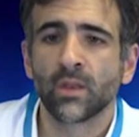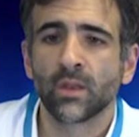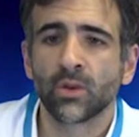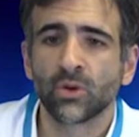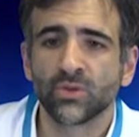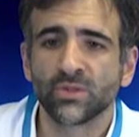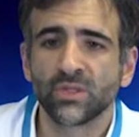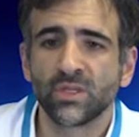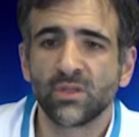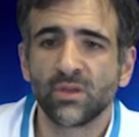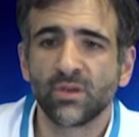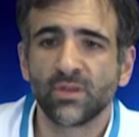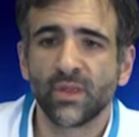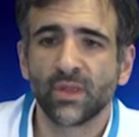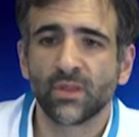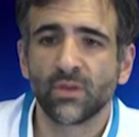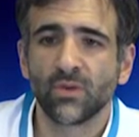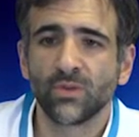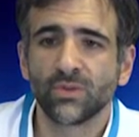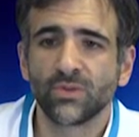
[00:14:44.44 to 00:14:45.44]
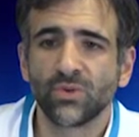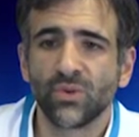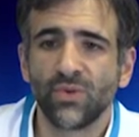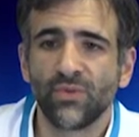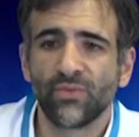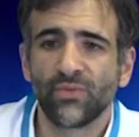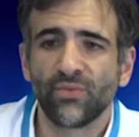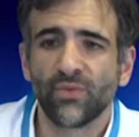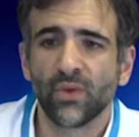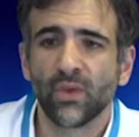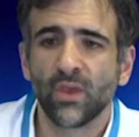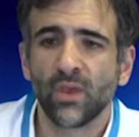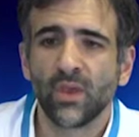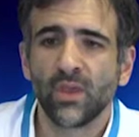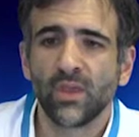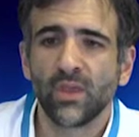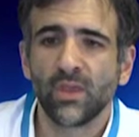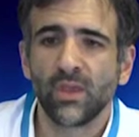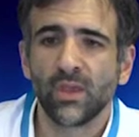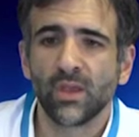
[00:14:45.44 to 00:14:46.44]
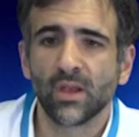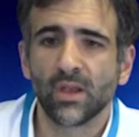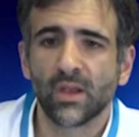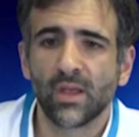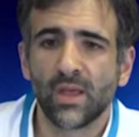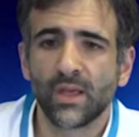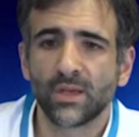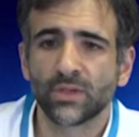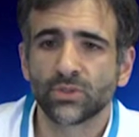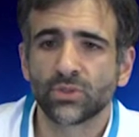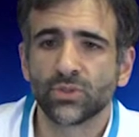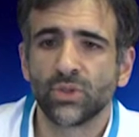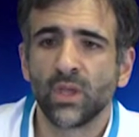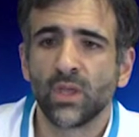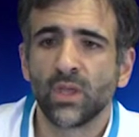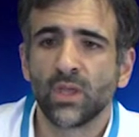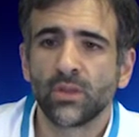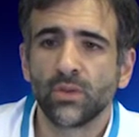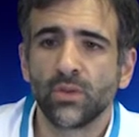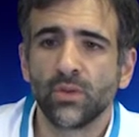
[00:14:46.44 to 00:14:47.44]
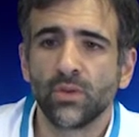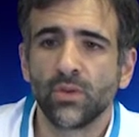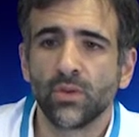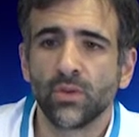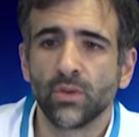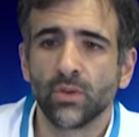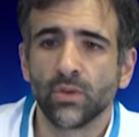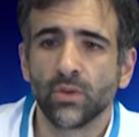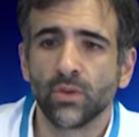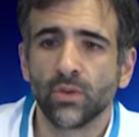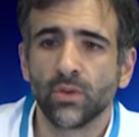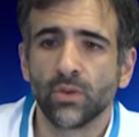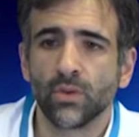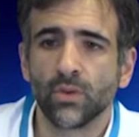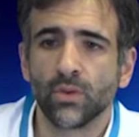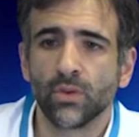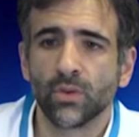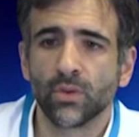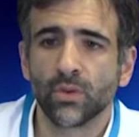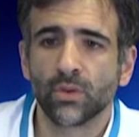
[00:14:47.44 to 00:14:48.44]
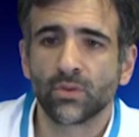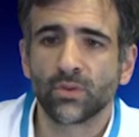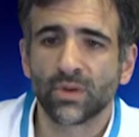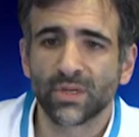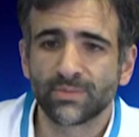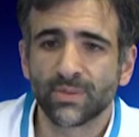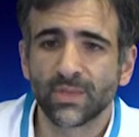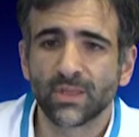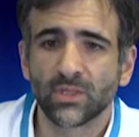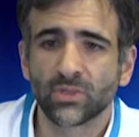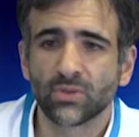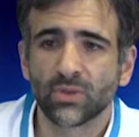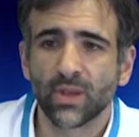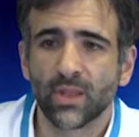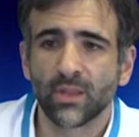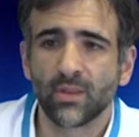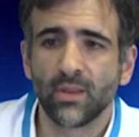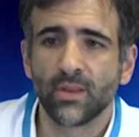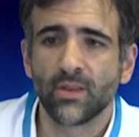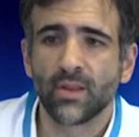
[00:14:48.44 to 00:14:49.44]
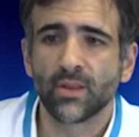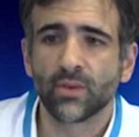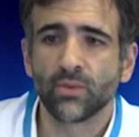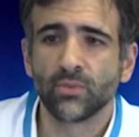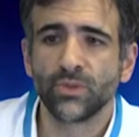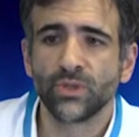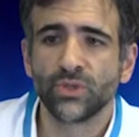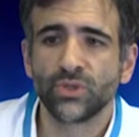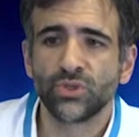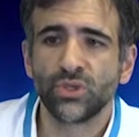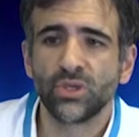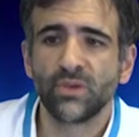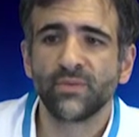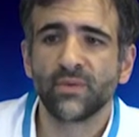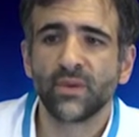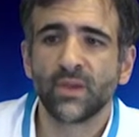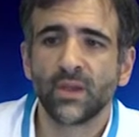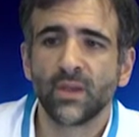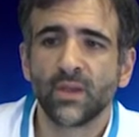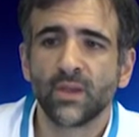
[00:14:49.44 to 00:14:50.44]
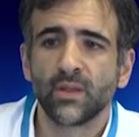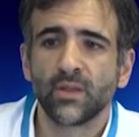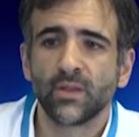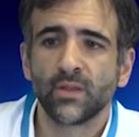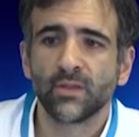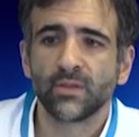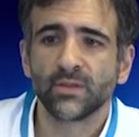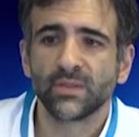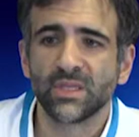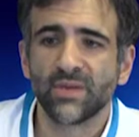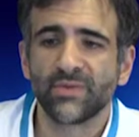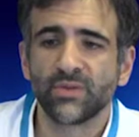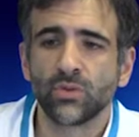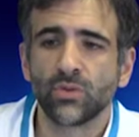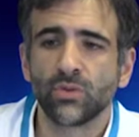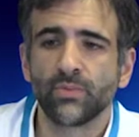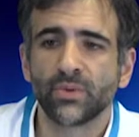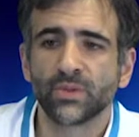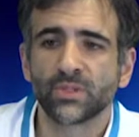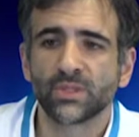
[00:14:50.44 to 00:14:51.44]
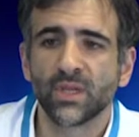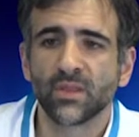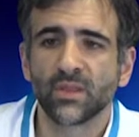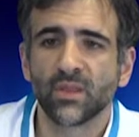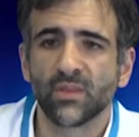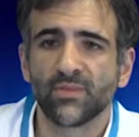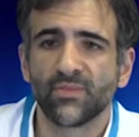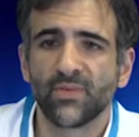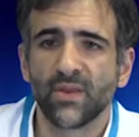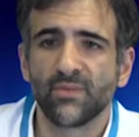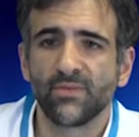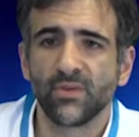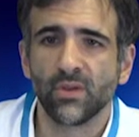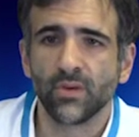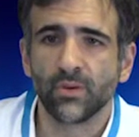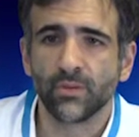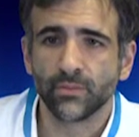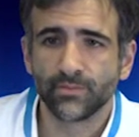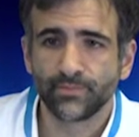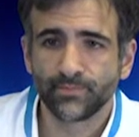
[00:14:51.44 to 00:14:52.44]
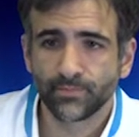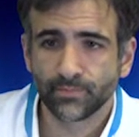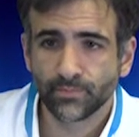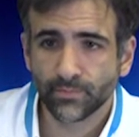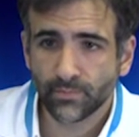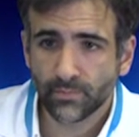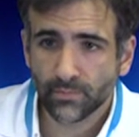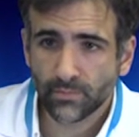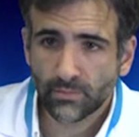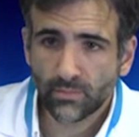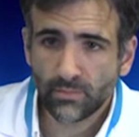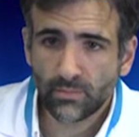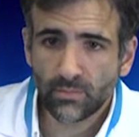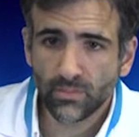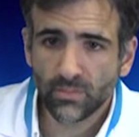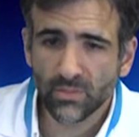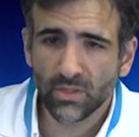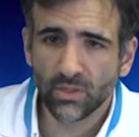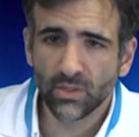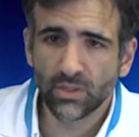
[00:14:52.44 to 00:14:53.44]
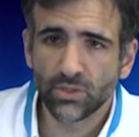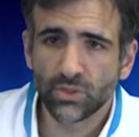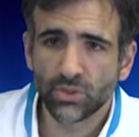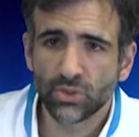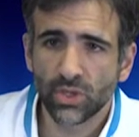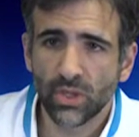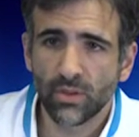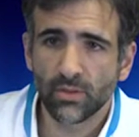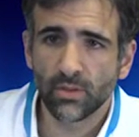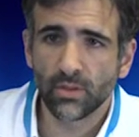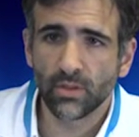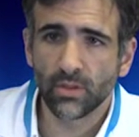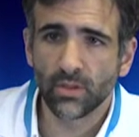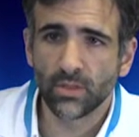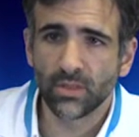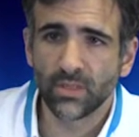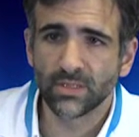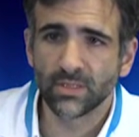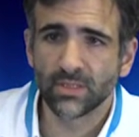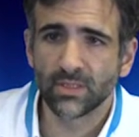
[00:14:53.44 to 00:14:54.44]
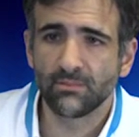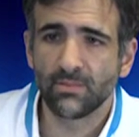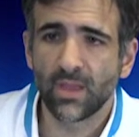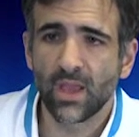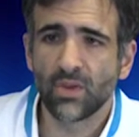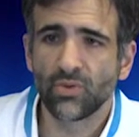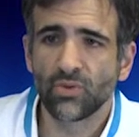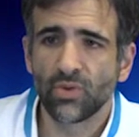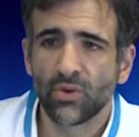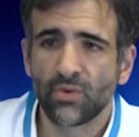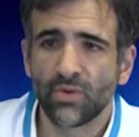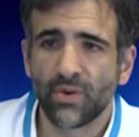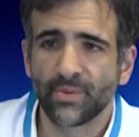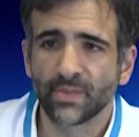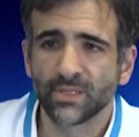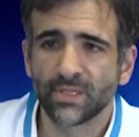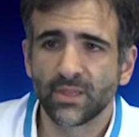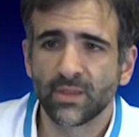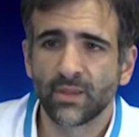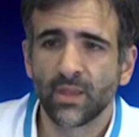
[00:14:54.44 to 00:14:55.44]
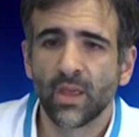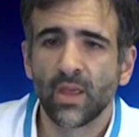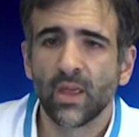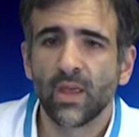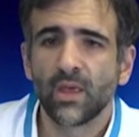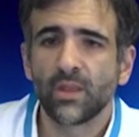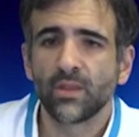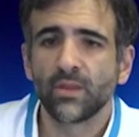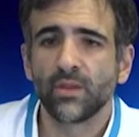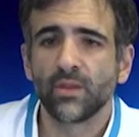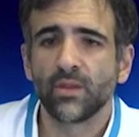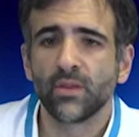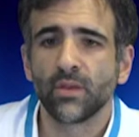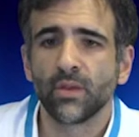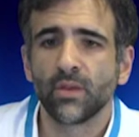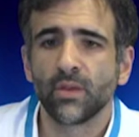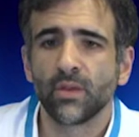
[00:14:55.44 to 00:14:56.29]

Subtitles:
consider that also if he enlarged the transplantation criteria, he could achieve the 72% at 5 years. This image represents the